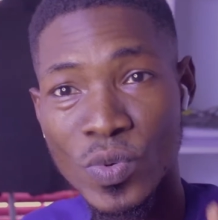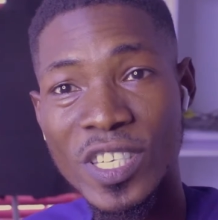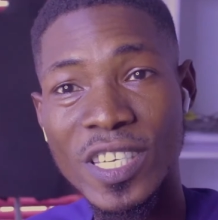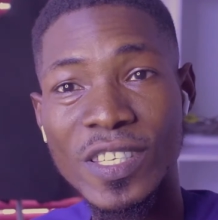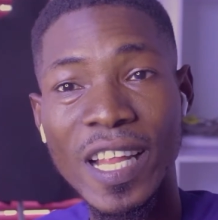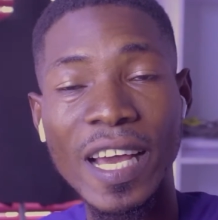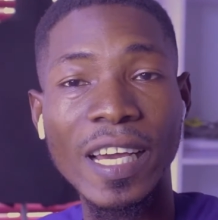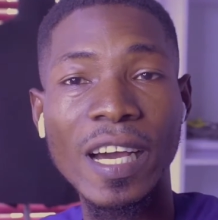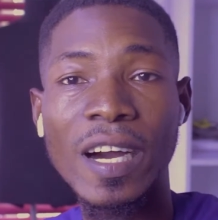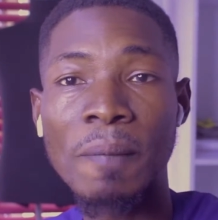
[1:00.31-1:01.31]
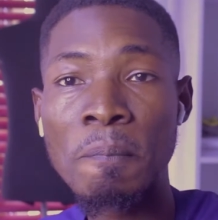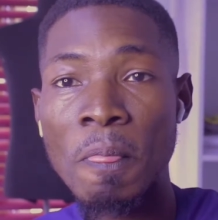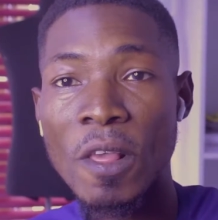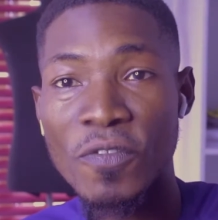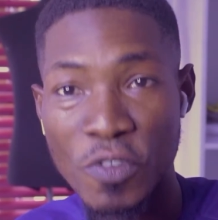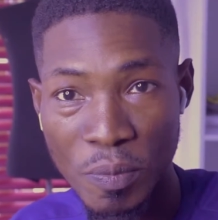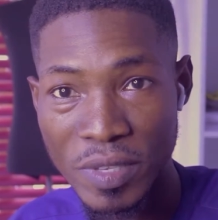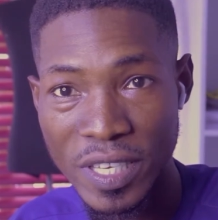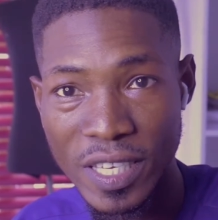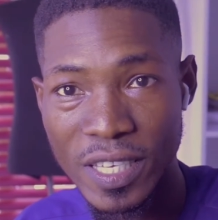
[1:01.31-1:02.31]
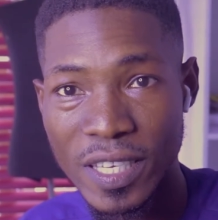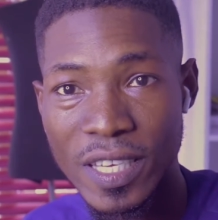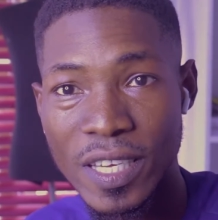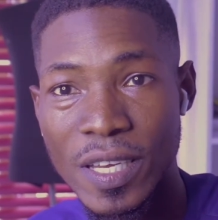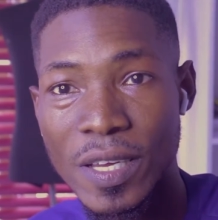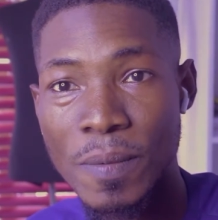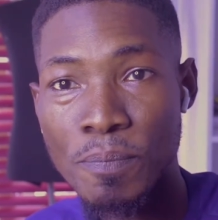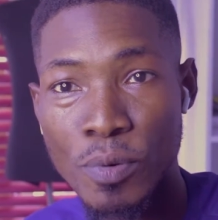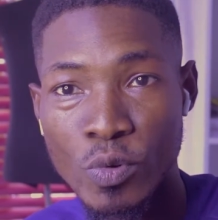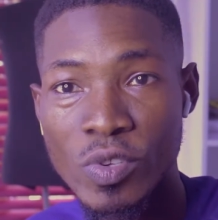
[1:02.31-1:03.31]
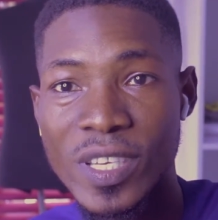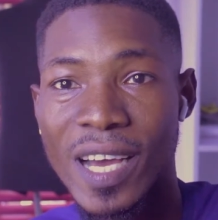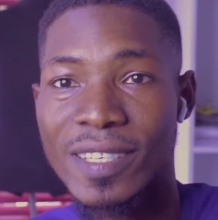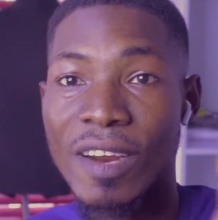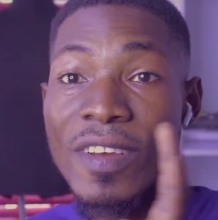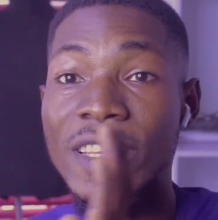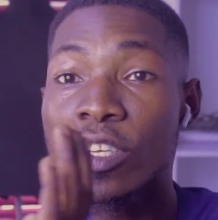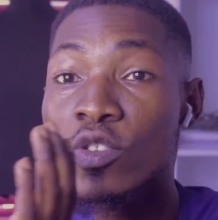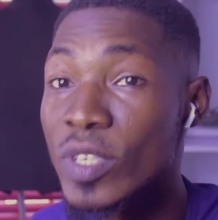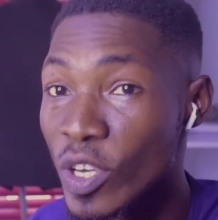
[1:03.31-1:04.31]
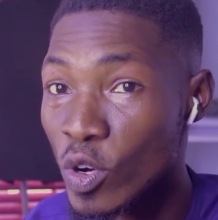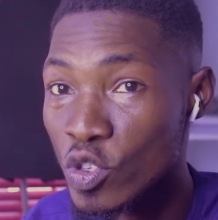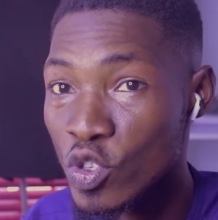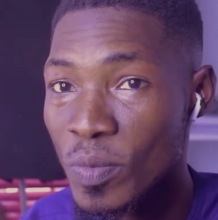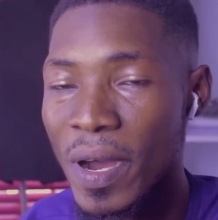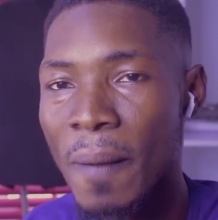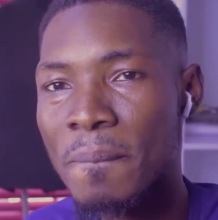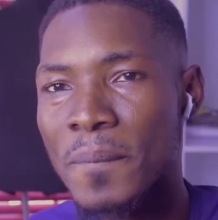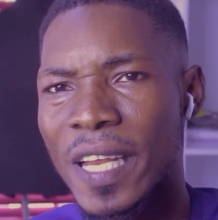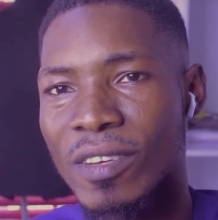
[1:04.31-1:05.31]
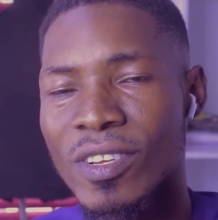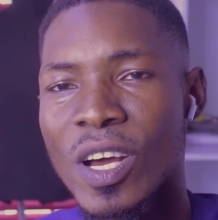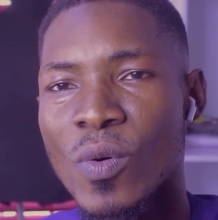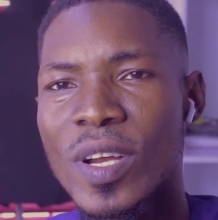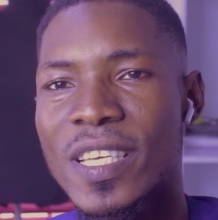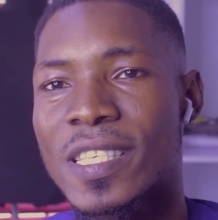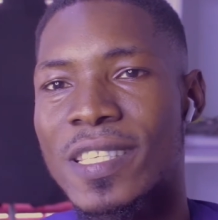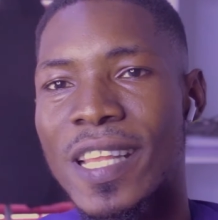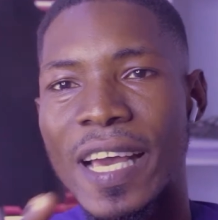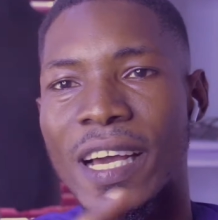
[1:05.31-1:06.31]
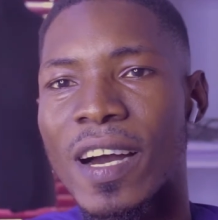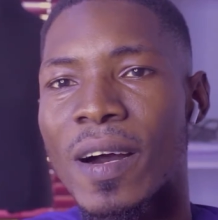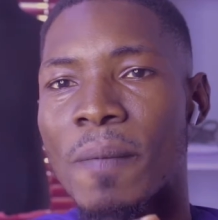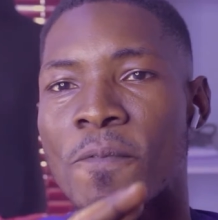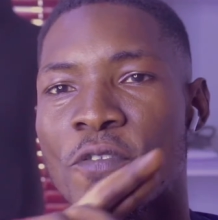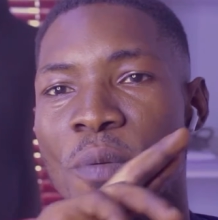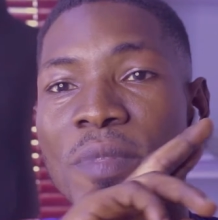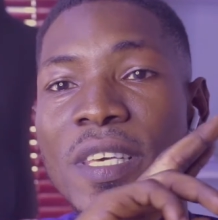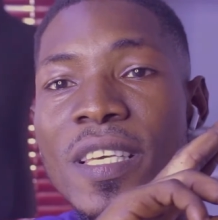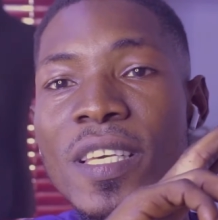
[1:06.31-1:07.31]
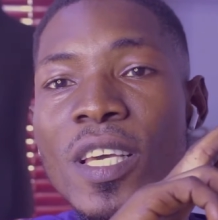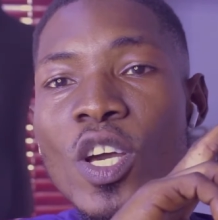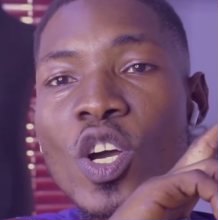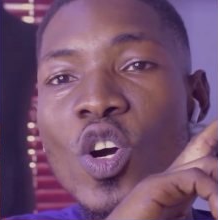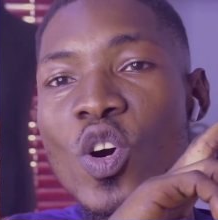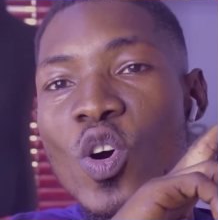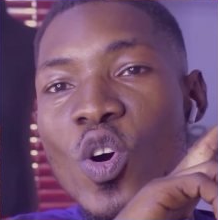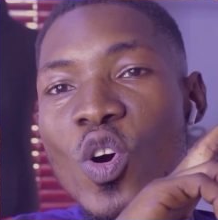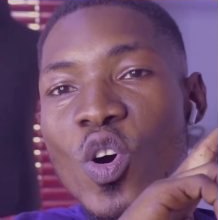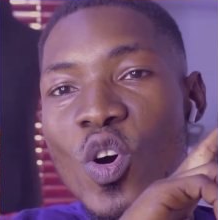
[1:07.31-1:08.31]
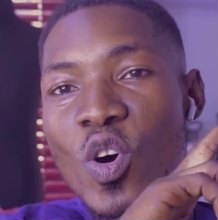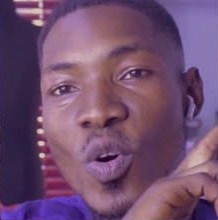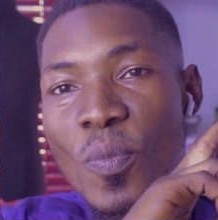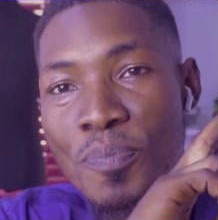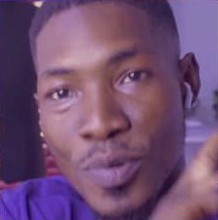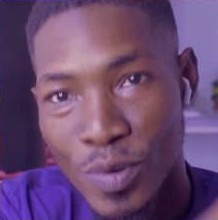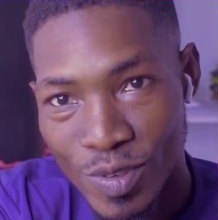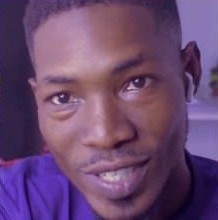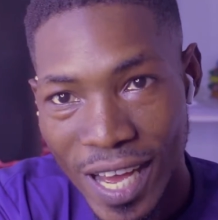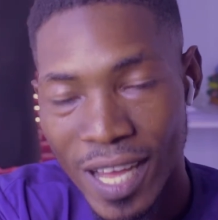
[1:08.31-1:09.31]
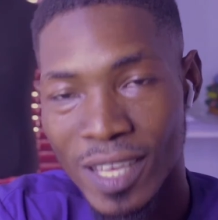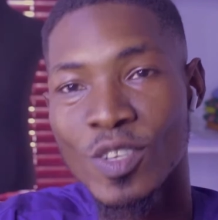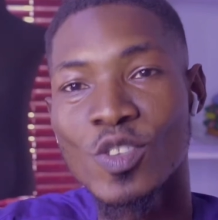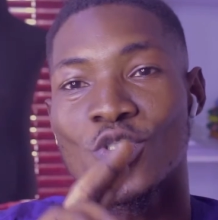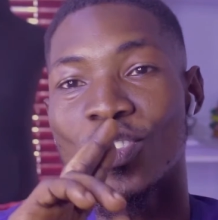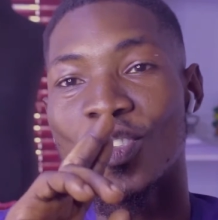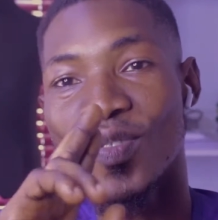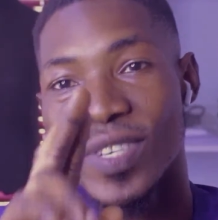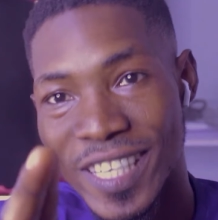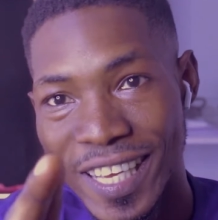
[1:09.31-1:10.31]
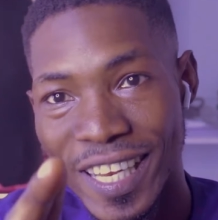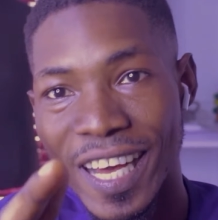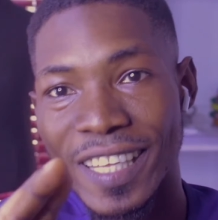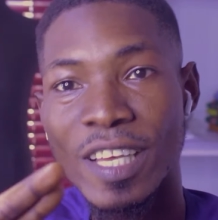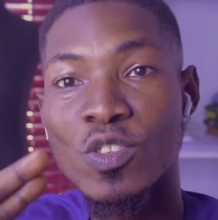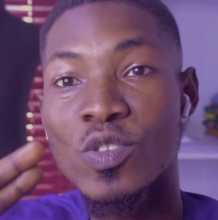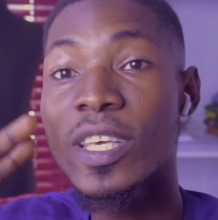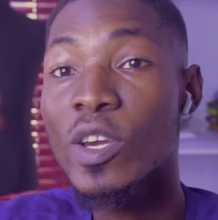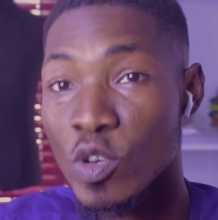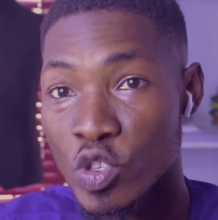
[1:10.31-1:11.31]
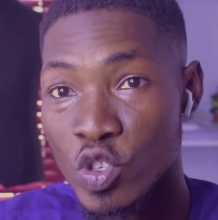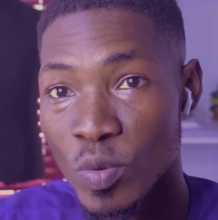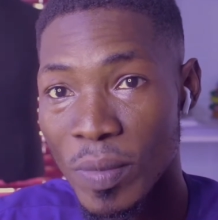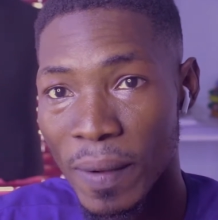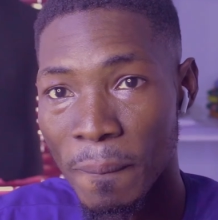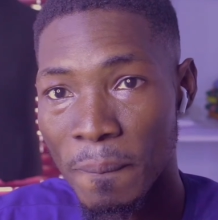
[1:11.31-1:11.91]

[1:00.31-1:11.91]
which is from the producer directly to the consumer, and another one is from the producer to the retailer, then to the consumer.